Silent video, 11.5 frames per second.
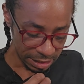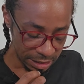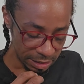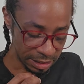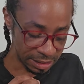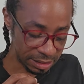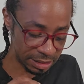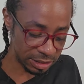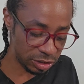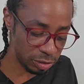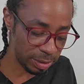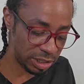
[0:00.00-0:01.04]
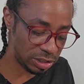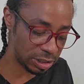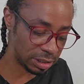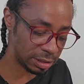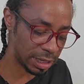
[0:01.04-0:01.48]
This
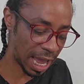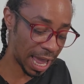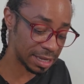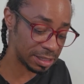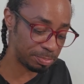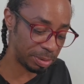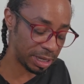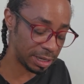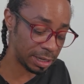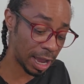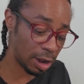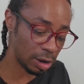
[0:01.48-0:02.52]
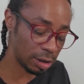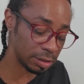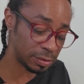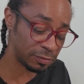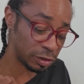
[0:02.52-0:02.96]
situation has been,
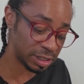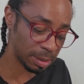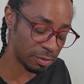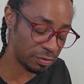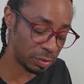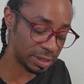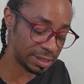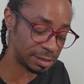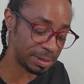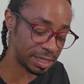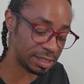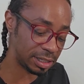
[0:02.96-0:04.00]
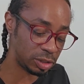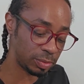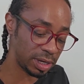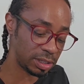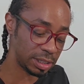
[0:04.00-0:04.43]
for some of you, this has been a
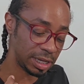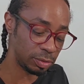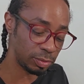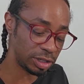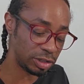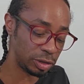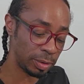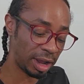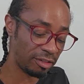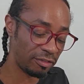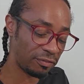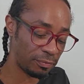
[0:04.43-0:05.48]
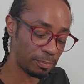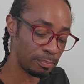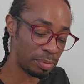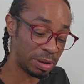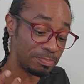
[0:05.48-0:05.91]
situation in which you have
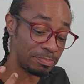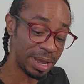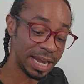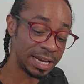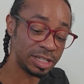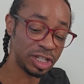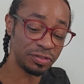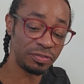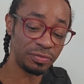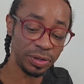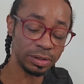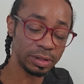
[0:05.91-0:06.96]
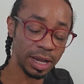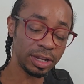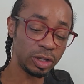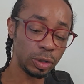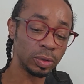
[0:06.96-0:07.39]
been made to feel
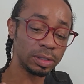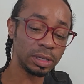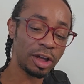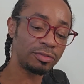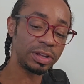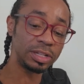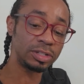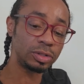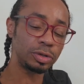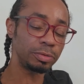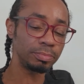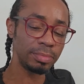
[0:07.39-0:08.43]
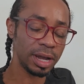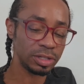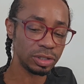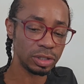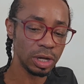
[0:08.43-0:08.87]
like your love is too
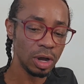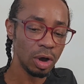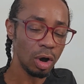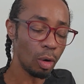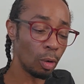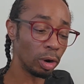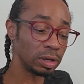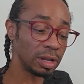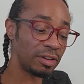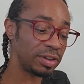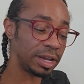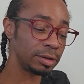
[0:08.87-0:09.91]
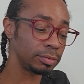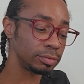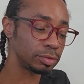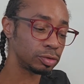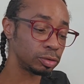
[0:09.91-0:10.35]
much, or
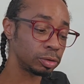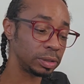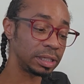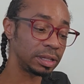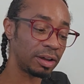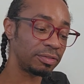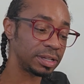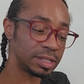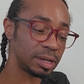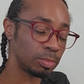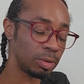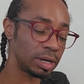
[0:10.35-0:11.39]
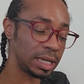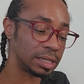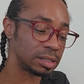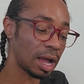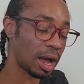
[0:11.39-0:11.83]
truly loving someone
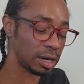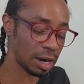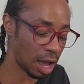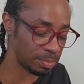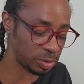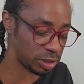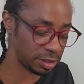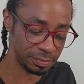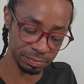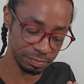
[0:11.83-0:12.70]
is not an option.